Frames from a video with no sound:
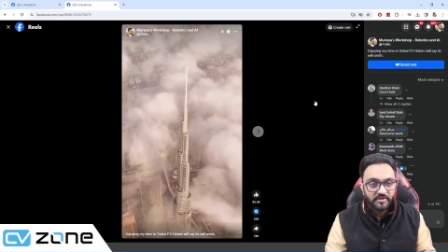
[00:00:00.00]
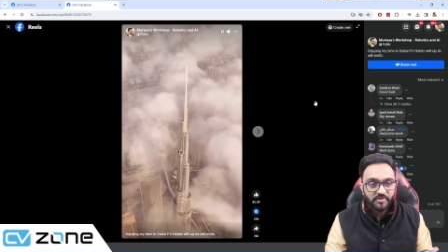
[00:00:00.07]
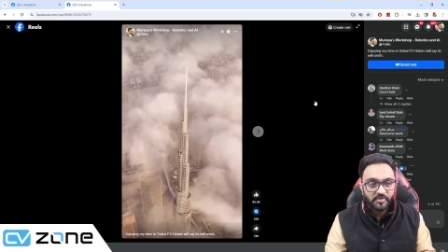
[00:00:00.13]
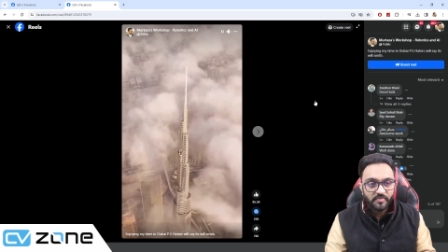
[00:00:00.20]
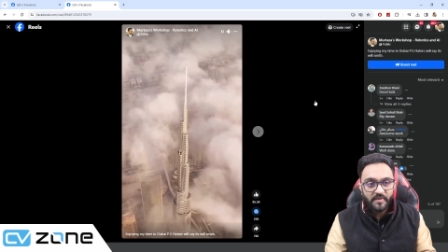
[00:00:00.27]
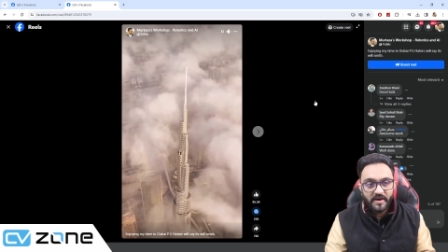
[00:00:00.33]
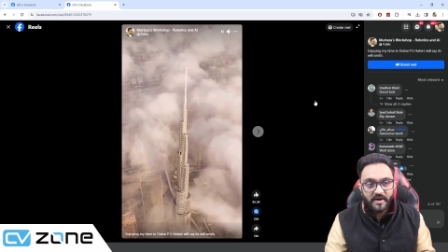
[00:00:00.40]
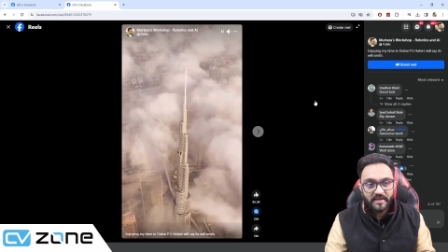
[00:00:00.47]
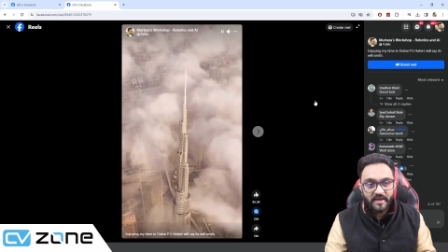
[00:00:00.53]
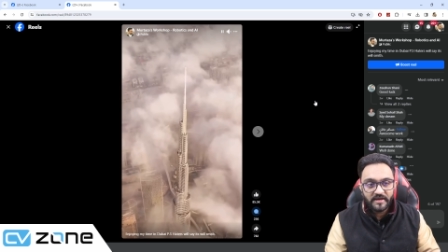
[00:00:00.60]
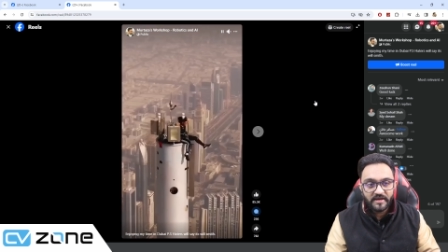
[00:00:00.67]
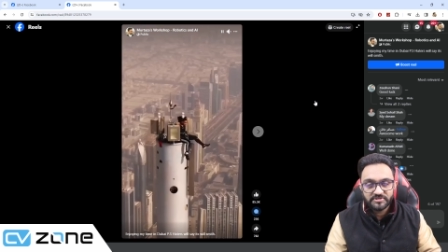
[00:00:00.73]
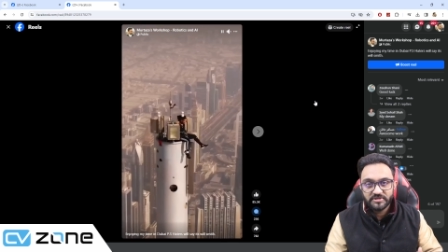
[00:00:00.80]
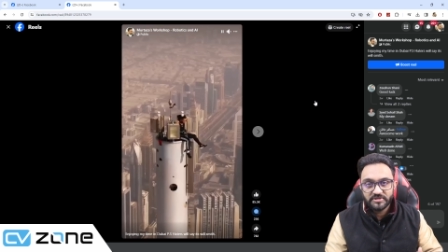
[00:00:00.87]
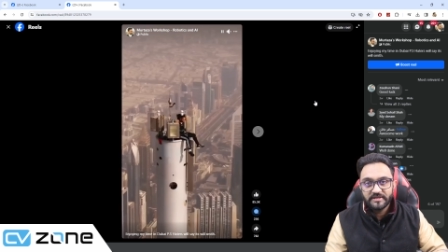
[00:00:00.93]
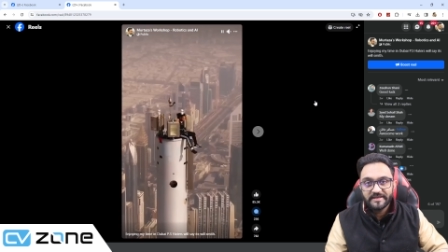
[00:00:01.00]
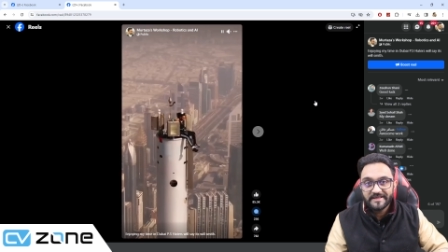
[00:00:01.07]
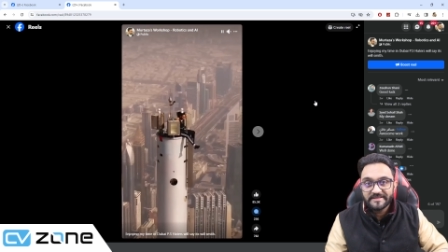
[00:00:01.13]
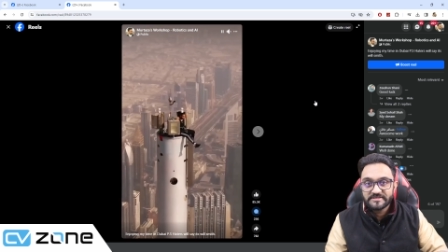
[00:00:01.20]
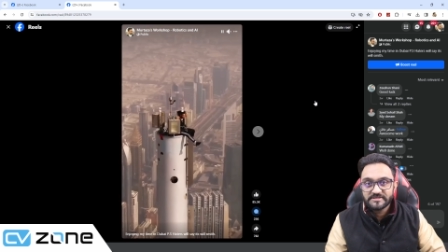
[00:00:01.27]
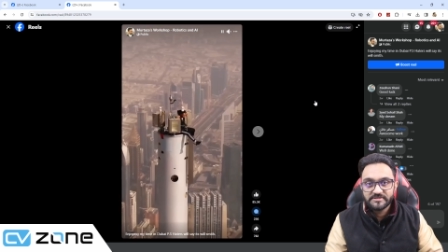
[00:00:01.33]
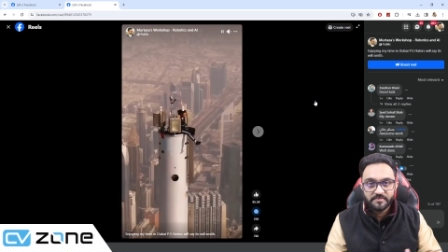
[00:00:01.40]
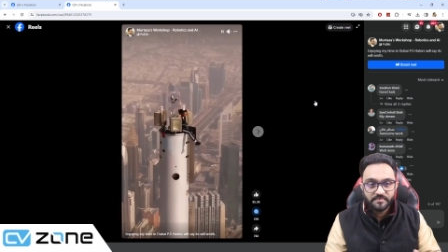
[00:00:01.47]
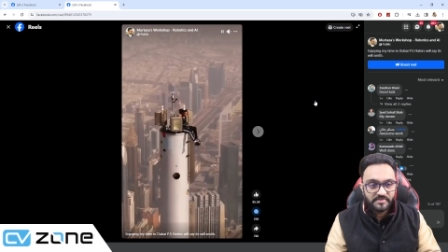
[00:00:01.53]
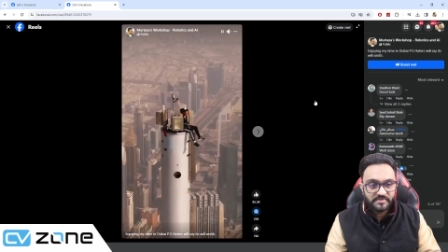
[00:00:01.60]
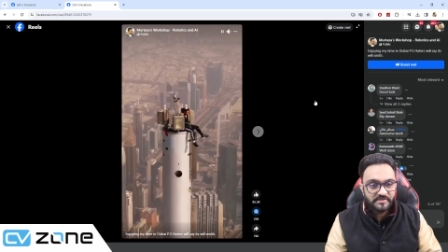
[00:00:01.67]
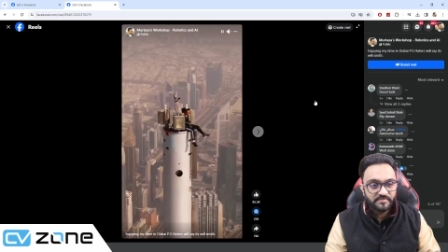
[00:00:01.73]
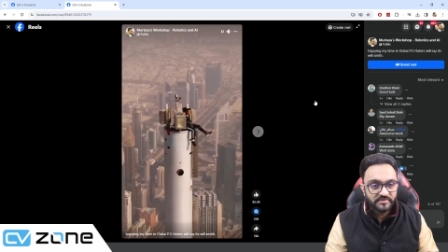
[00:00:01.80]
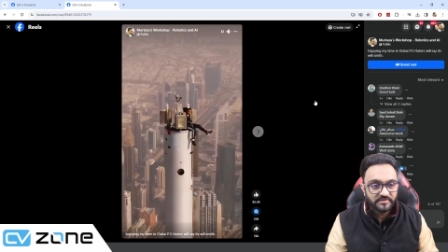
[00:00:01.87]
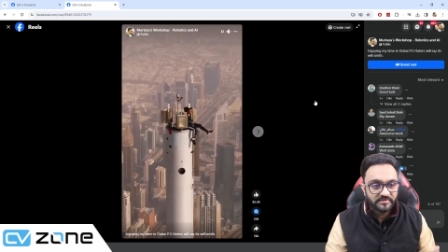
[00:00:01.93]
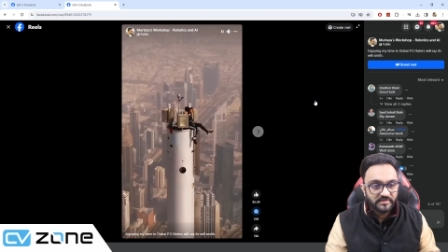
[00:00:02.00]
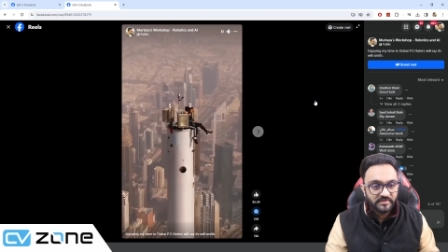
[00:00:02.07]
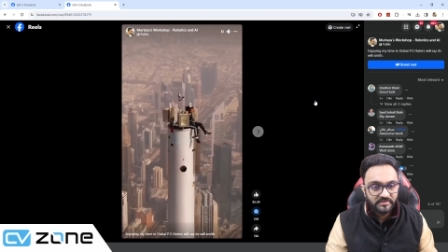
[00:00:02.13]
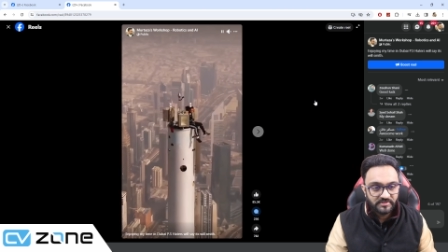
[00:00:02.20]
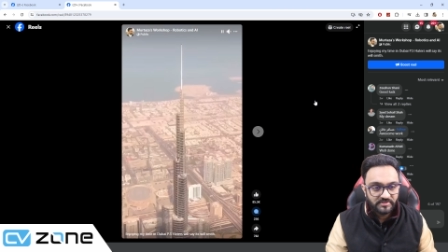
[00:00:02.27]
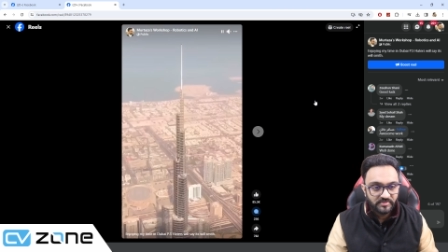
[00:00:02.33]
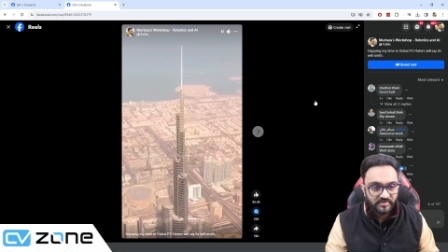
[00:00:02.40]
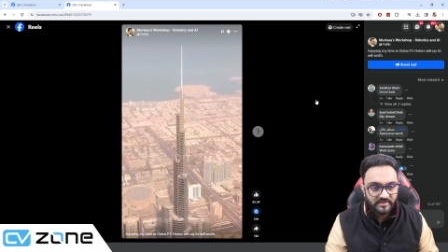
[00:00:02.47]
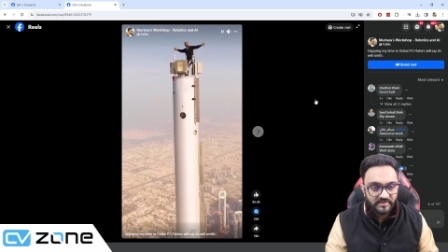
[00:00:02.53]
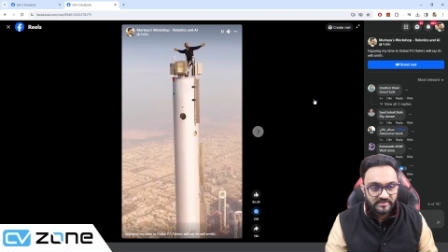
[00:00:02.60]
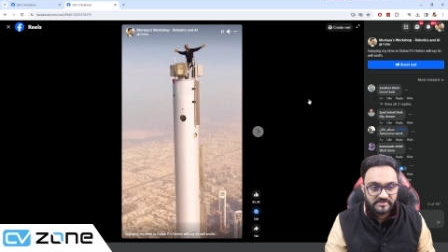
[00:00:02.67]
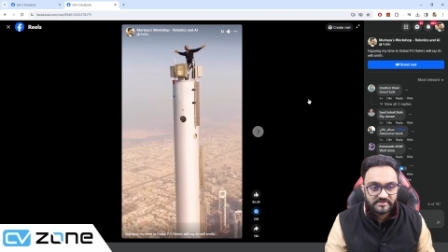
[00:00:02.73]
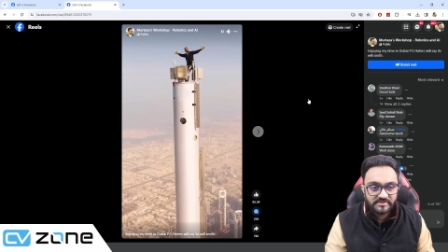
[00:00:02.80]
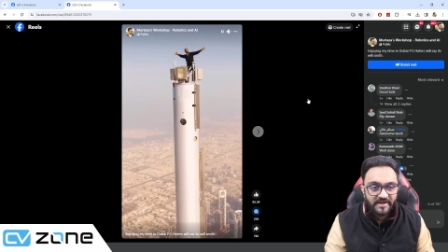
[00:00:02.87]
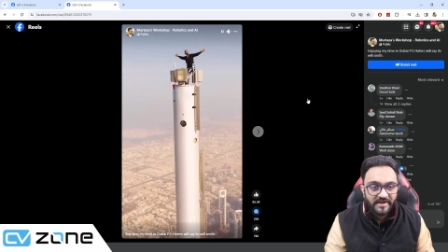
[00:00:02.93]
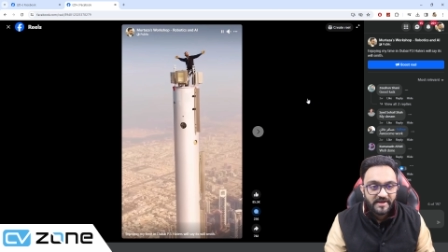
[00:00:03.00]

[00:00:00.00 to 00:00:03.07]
Dubai actually lets people do this.